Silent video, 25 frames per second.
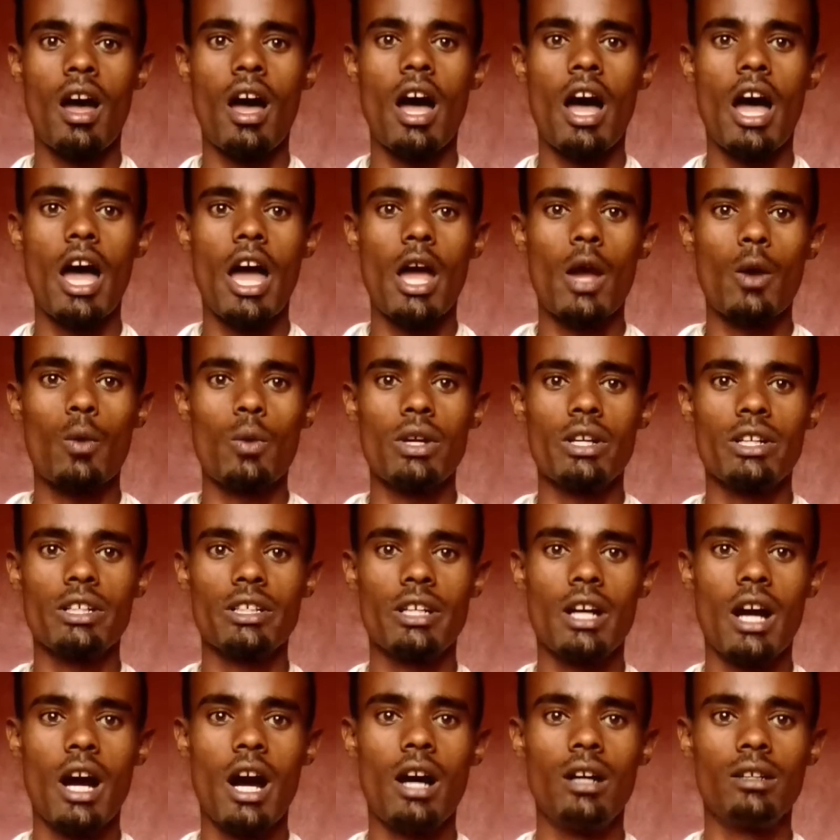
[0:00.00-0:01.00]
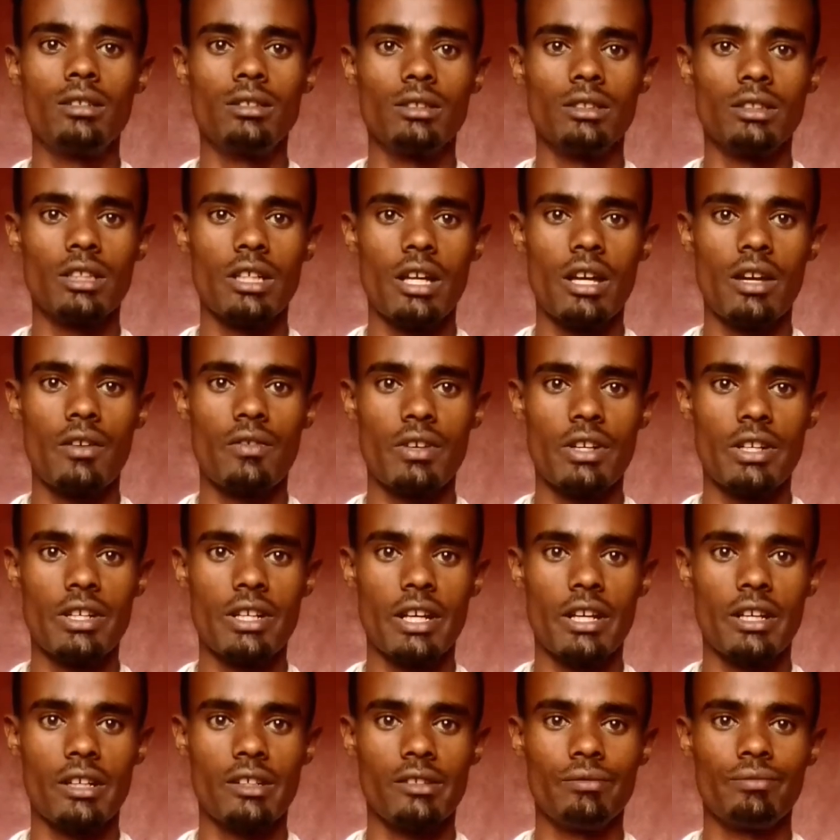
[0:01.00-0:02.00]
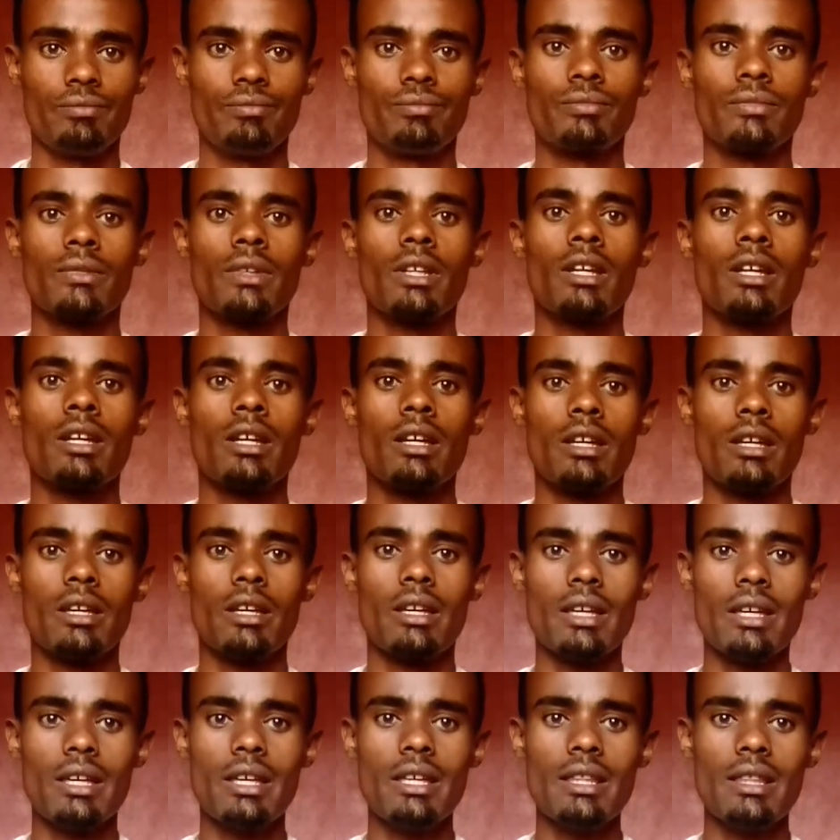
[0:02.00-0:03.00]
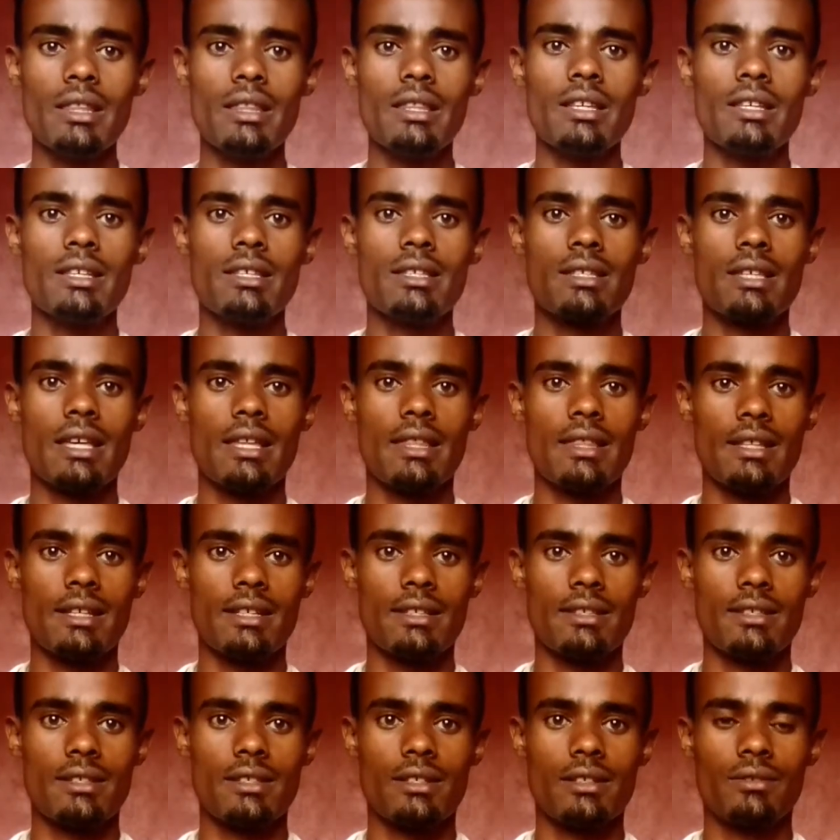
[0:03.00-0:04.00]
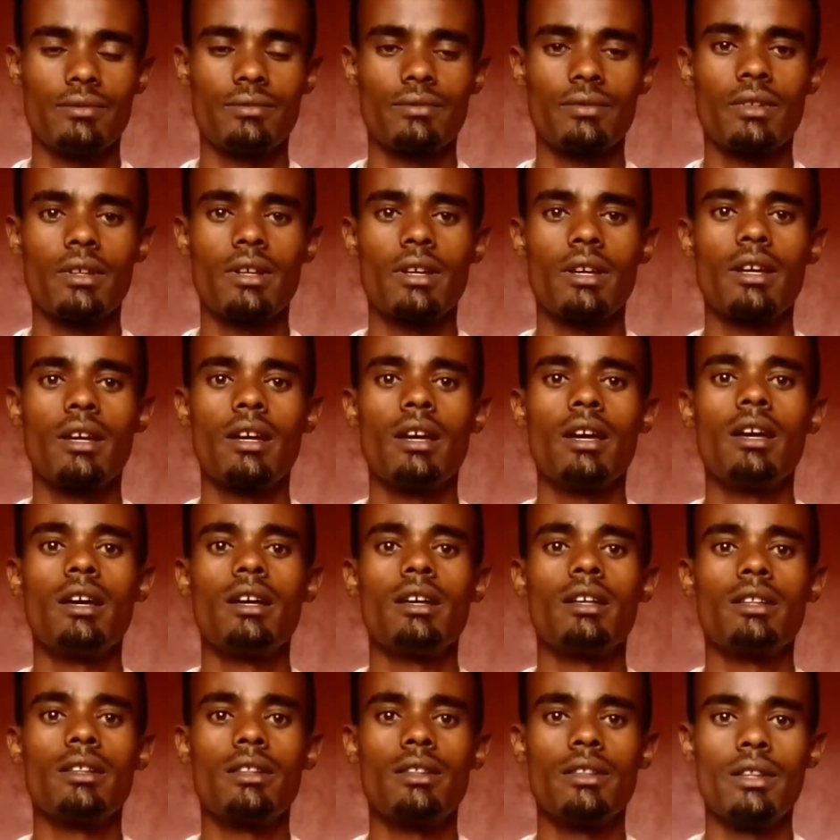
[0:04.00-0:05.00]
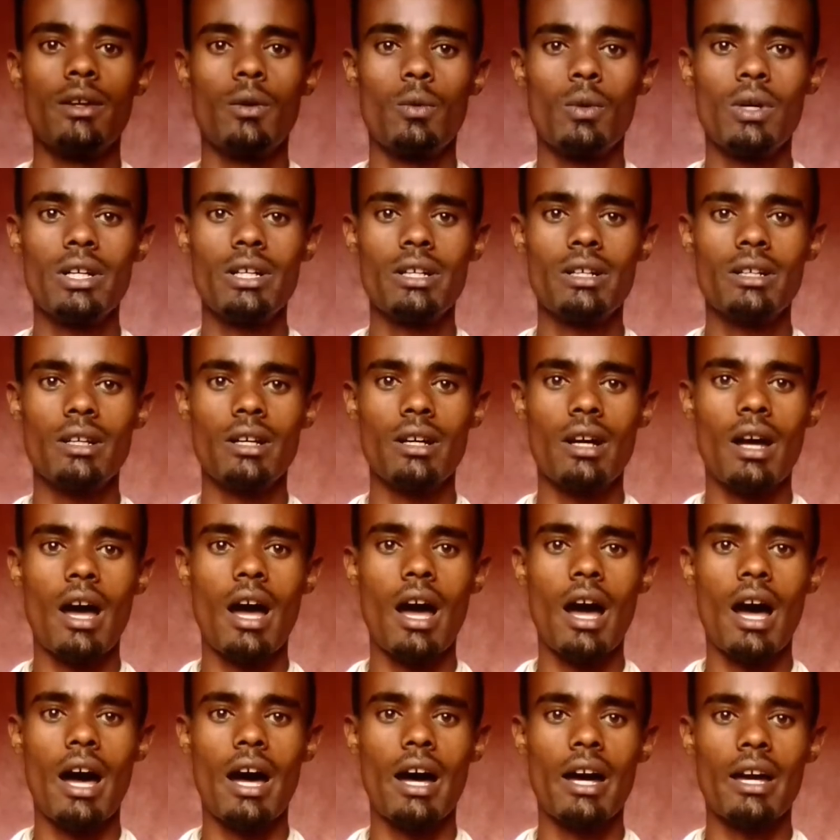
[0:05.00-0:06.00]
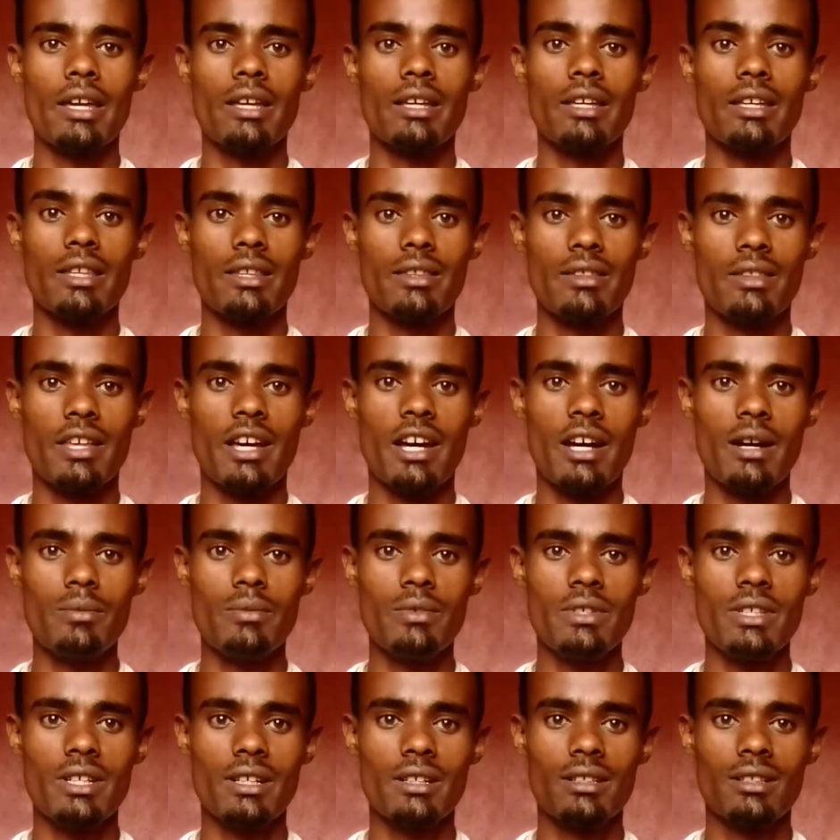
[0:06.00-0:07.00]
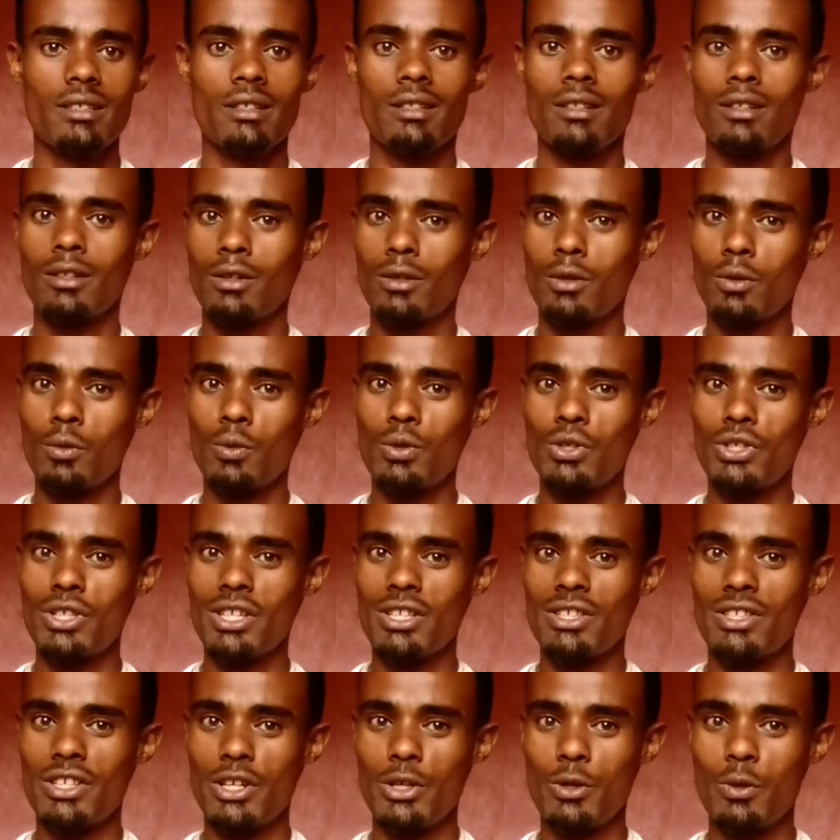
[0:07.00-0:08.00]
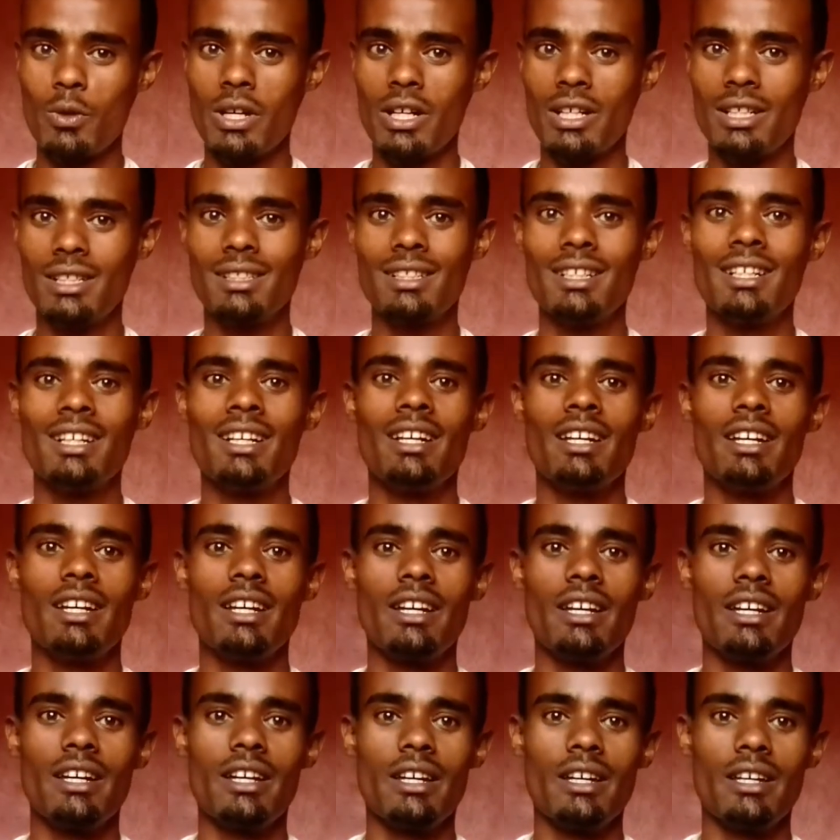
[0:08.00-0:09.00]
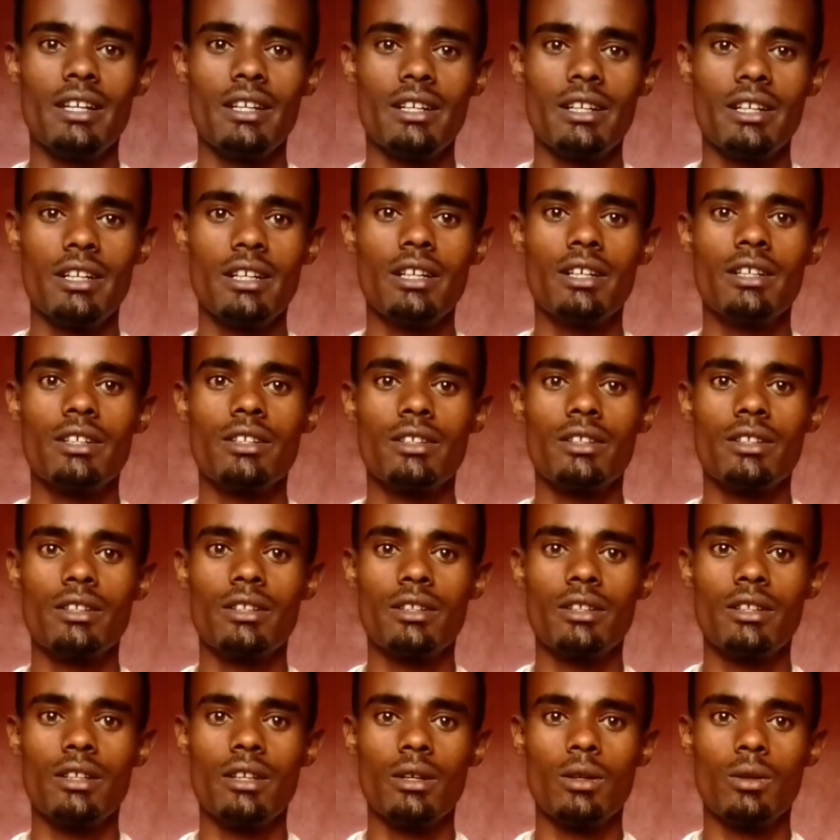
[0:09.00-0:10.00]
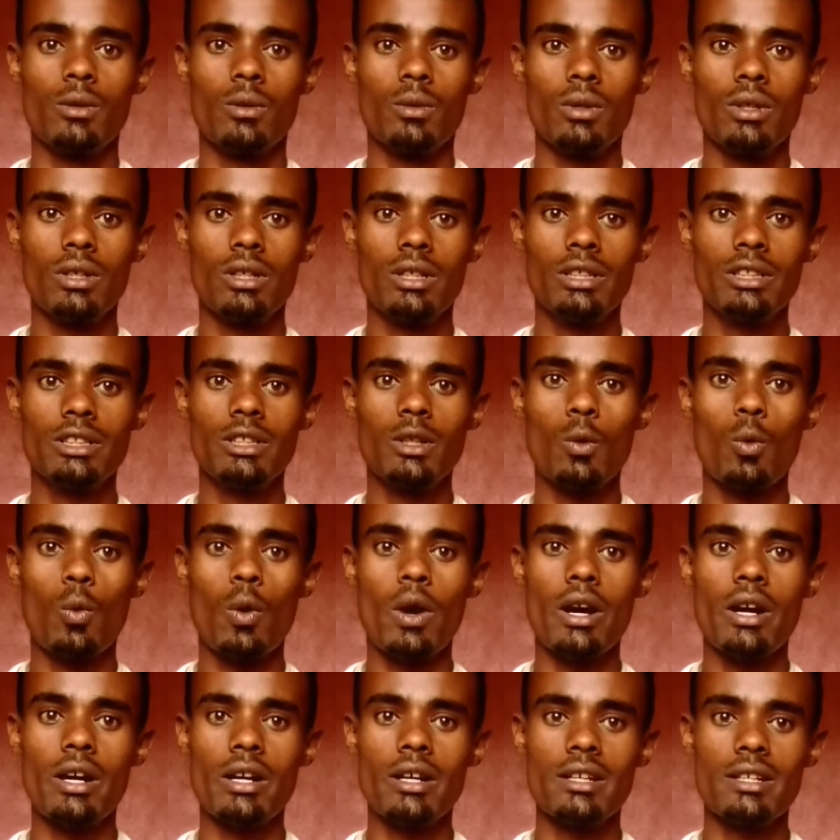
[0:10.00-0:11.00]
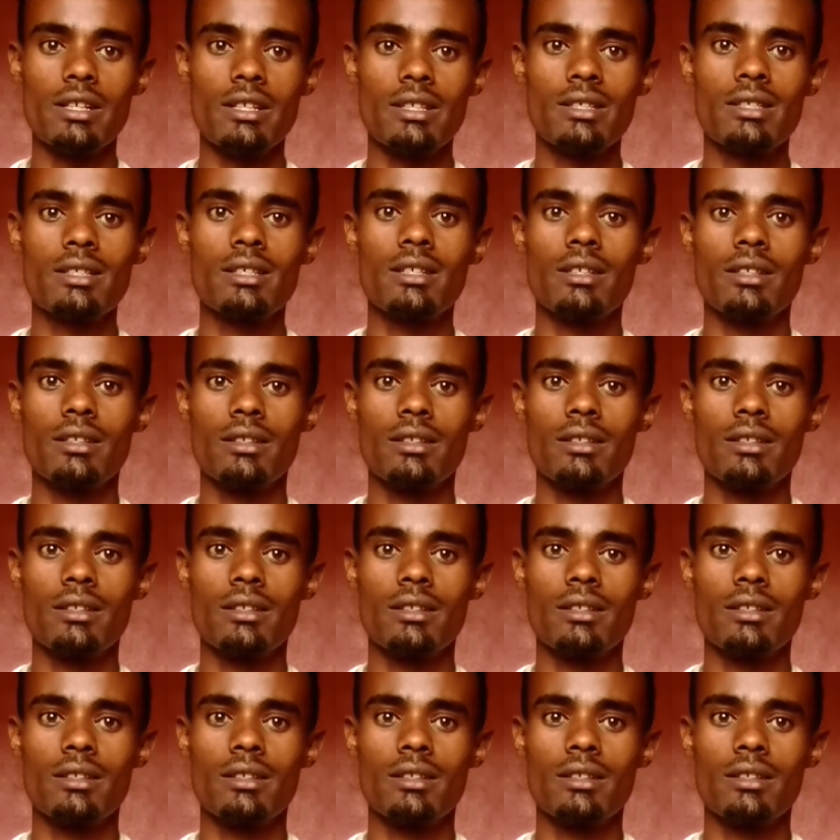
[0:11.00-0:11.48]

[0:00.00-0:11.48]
I will go every day. In this sentence, the word I is subject, which is the doer, and the word where is